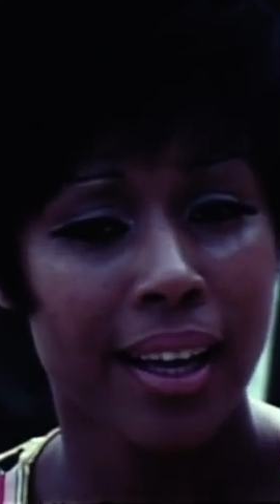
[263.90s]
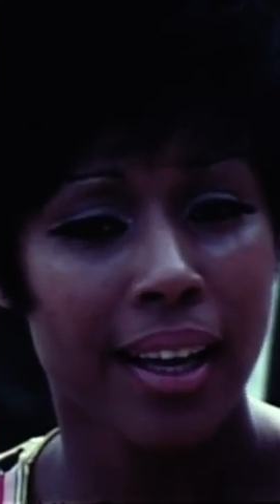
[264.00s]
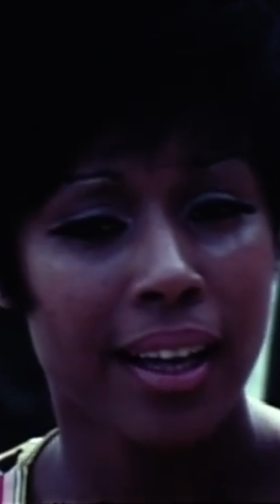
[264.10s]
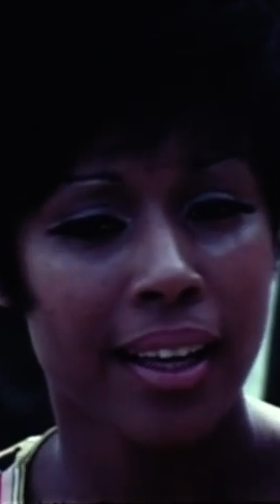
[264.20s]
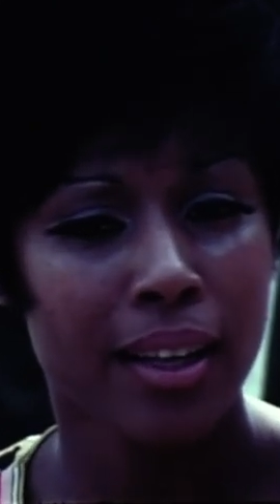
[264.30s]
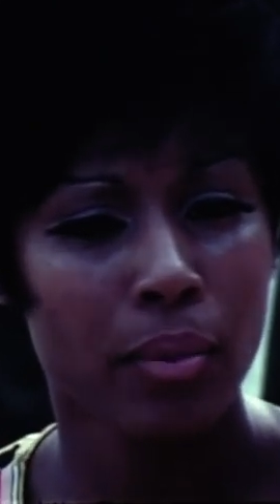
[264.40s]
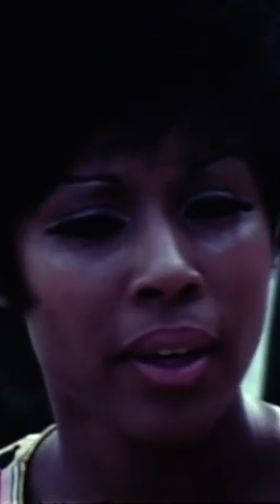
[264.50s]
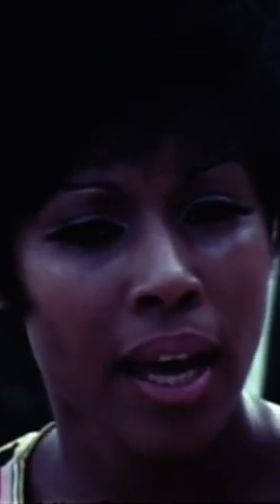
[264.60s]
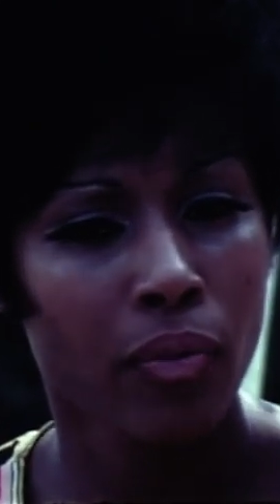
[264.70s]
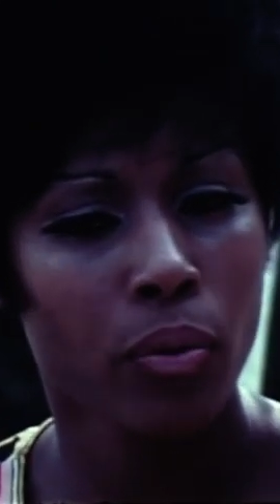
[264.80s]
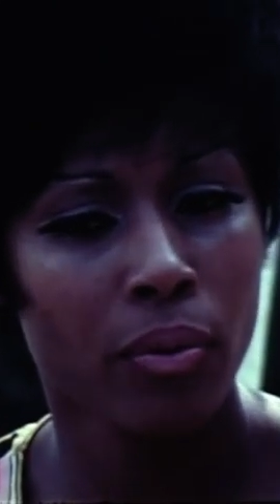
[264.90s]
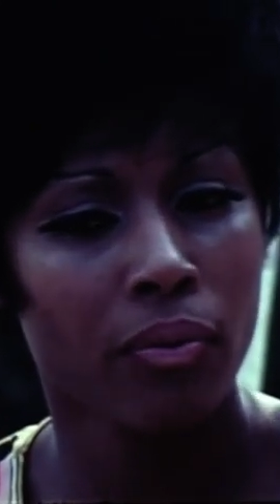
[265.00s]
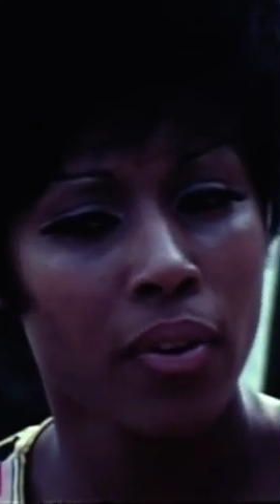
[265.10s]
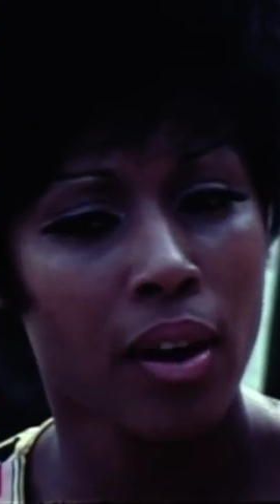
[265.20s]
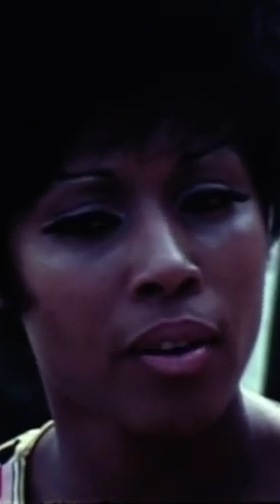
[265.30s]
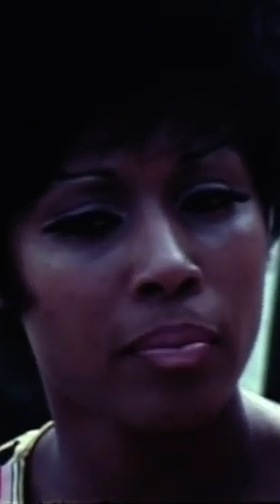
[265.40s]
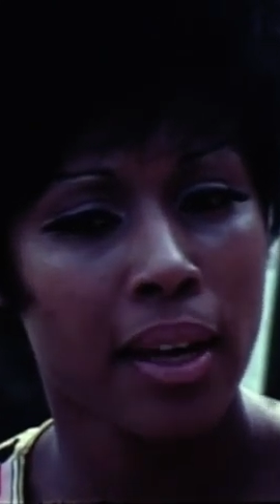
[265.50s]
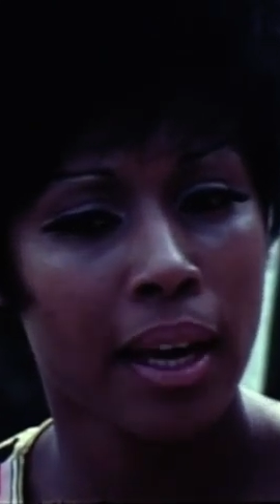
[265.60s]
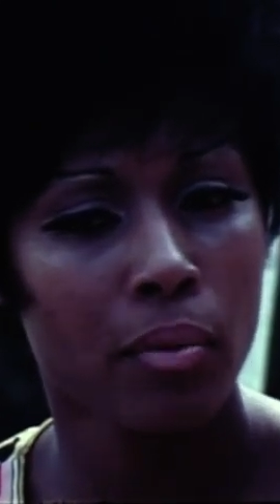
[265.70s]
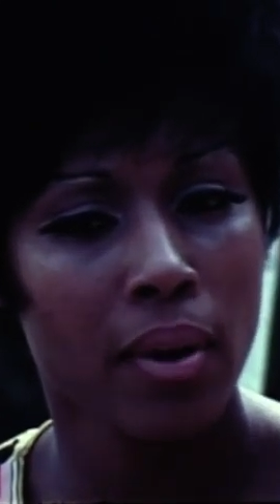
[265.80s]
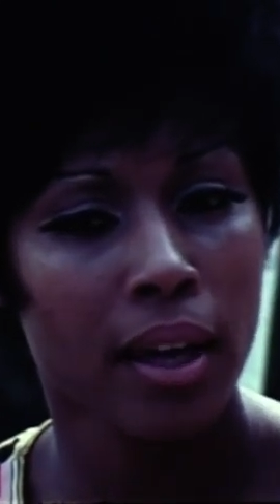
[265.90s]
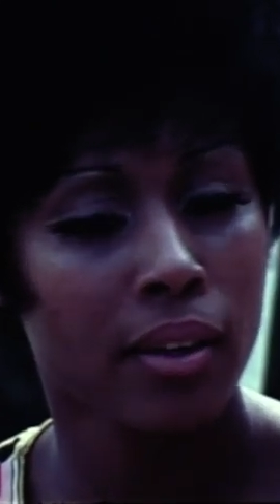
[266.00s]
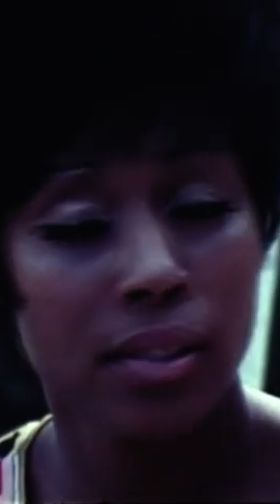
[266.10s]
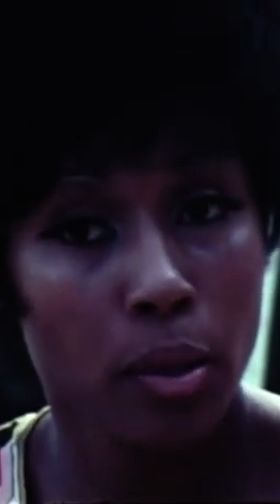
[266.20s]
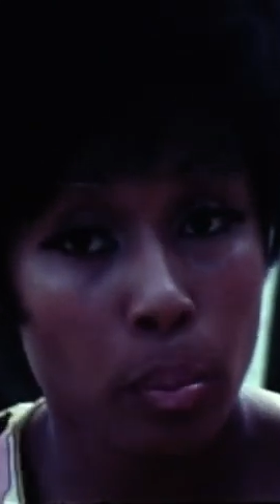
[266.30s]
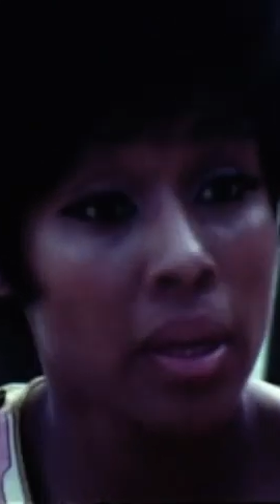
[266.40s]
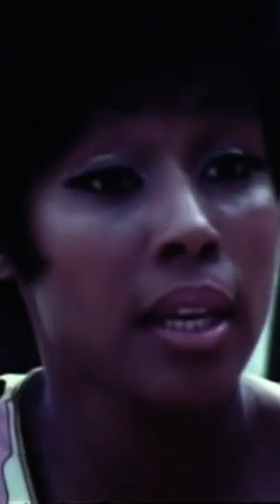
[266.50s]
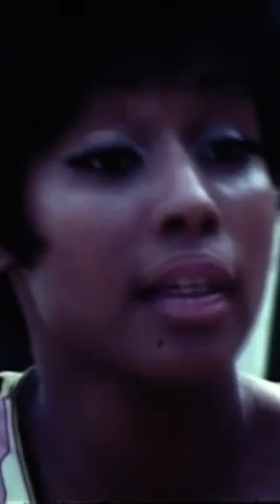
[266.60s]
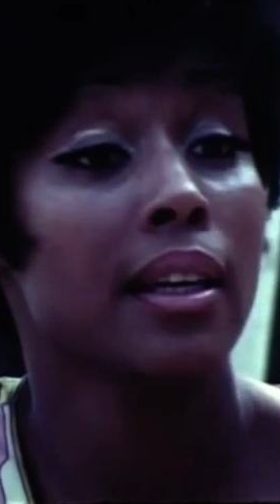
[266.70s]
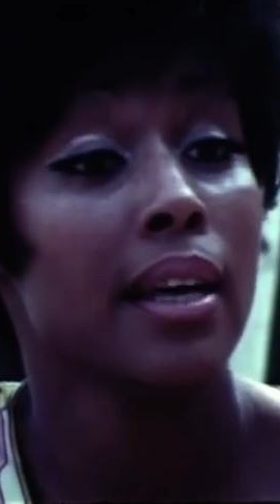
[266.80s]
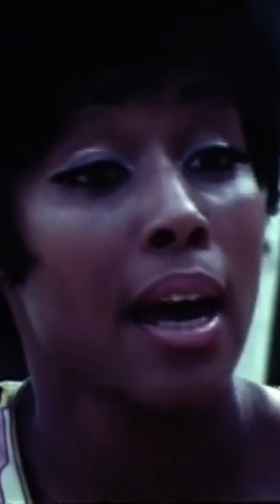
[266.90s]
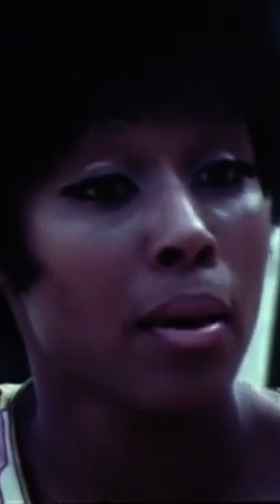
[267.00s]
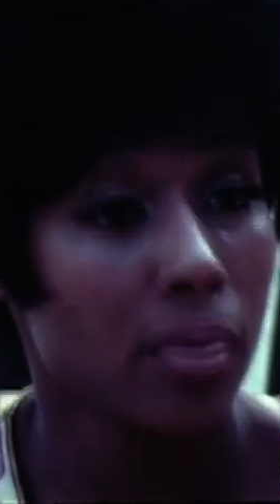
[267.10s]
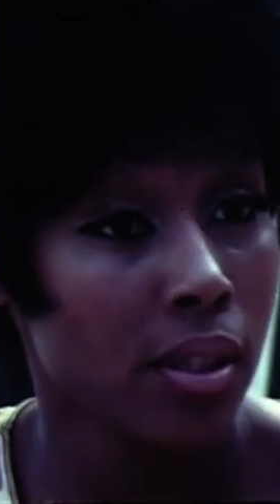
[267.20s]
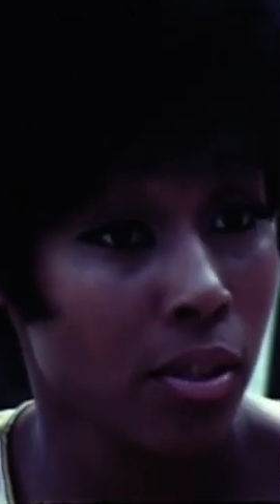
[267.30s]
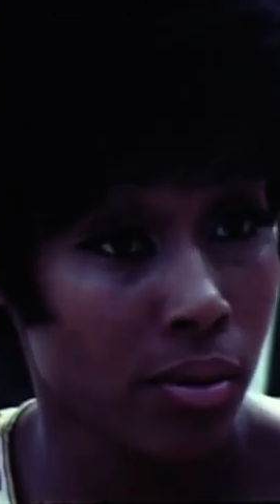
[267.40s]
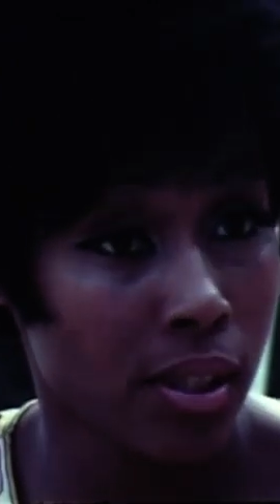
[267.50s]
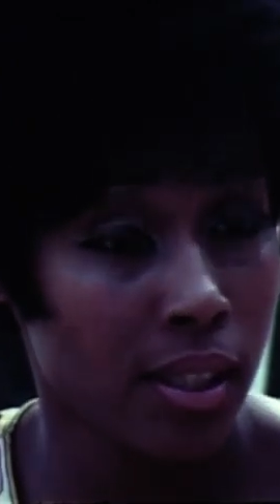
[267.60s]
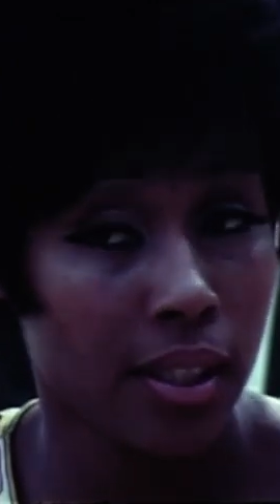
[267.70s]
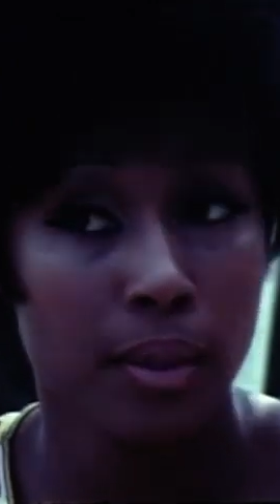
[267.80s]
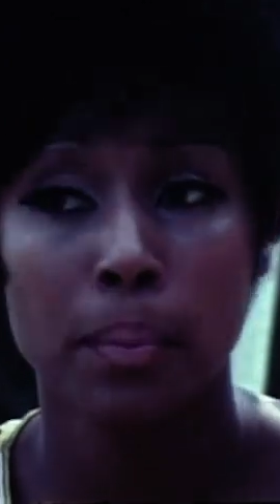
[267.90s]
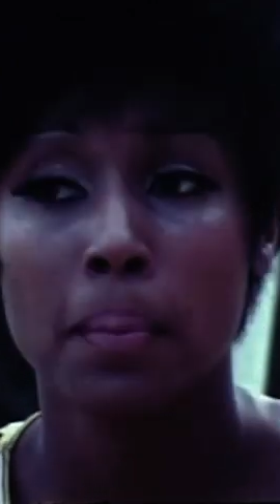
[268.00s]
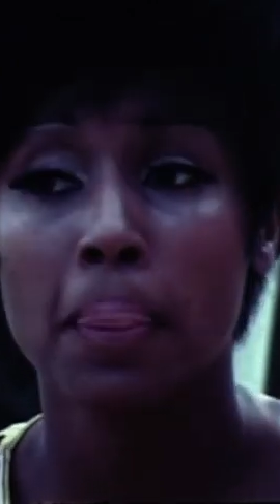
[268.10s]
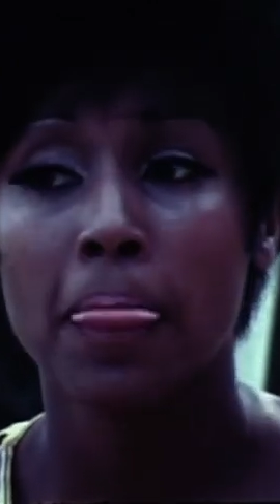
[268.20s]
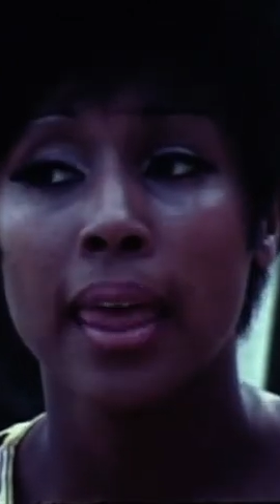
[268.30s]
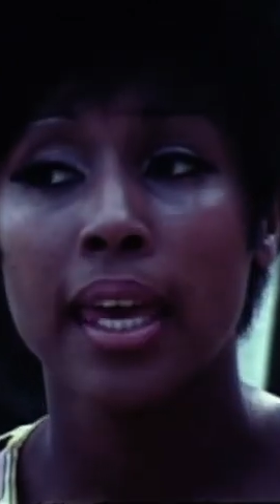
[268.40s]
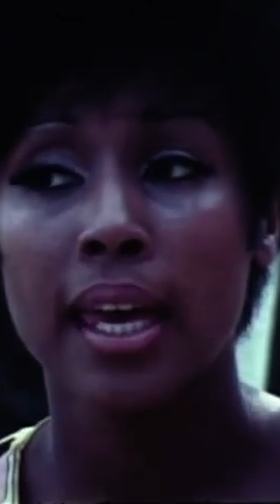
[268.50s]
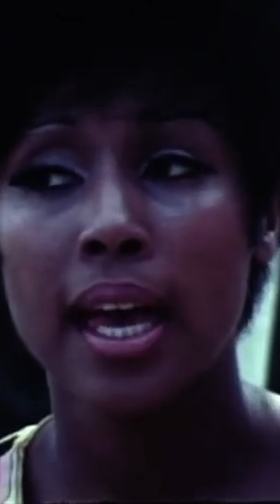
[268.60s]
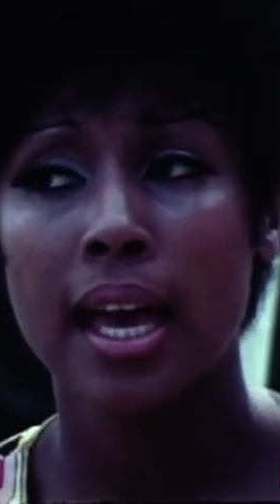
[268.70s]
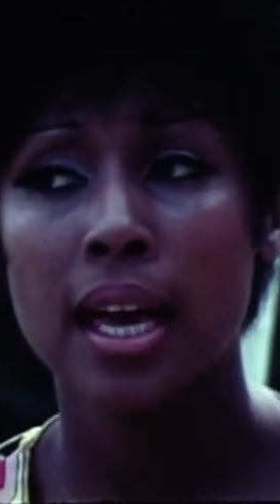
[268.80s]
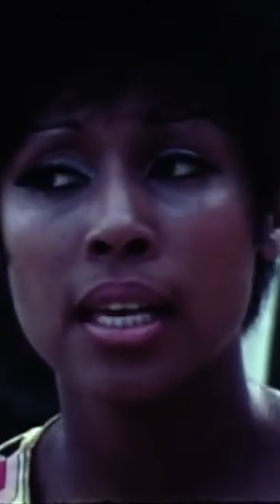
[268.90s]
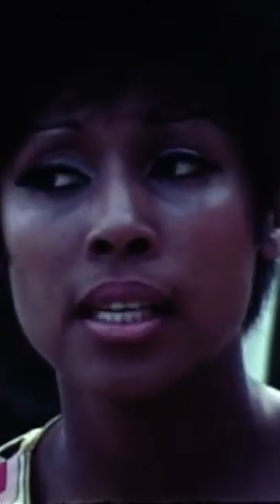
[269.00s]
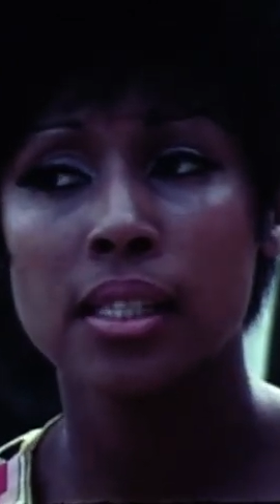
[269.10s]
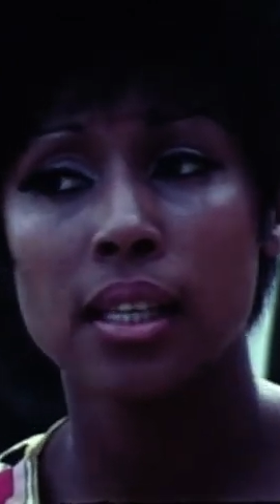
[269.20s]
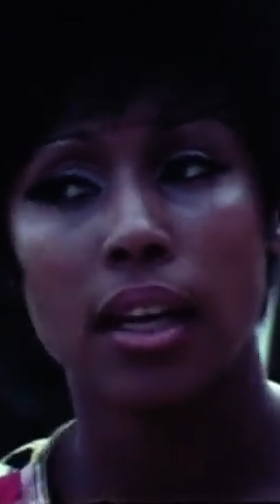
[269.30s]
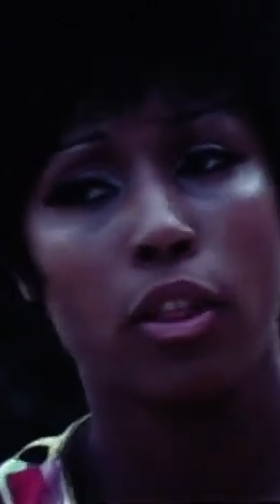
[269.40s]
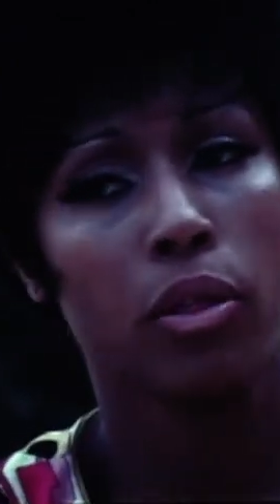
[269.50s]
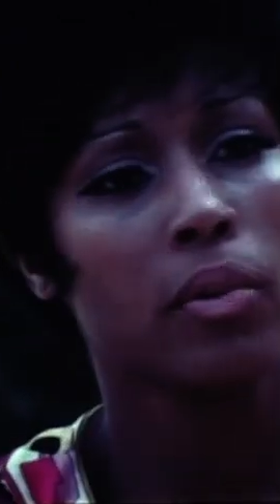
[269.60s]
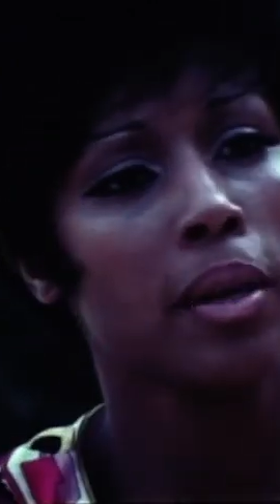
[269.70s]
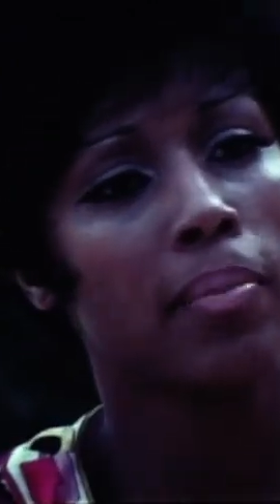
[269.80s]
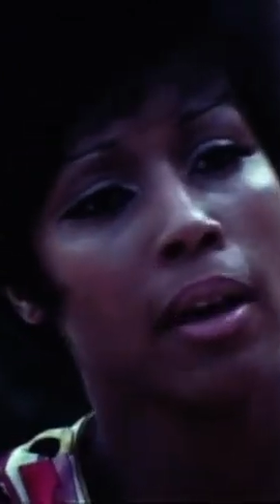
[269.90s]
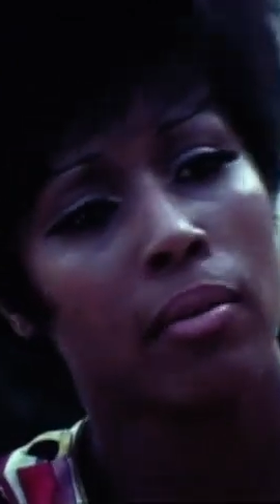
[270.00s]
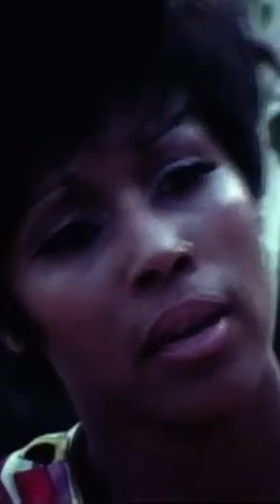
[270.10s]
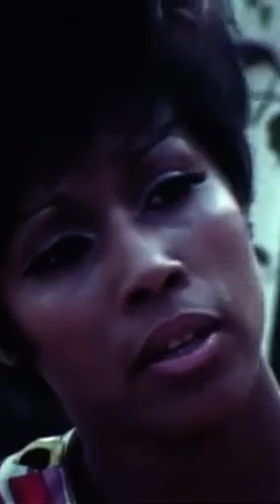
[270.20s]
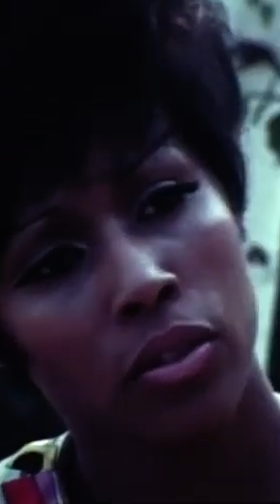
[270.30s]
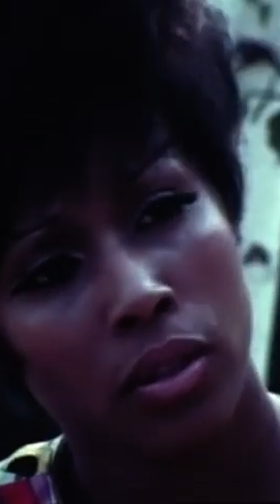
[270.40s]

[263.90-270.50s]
he would have to involve black writers, and immediately I was interested. He has 3 black writers on